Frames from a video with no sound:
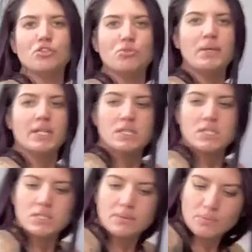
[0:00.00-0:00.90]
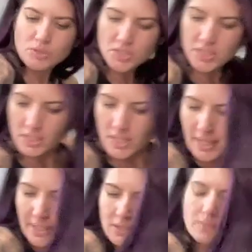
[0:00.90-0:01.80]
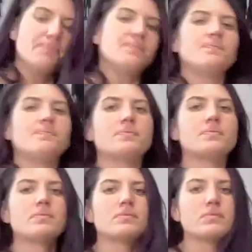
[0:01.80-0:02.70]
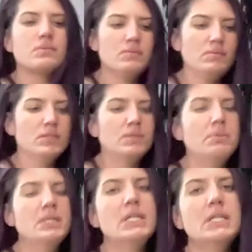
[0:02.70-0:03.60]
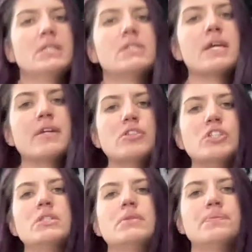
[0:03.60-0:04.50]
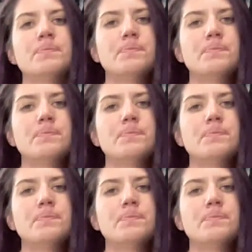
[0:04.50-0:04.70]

2 minutes, we're just going to lie here and be this energy.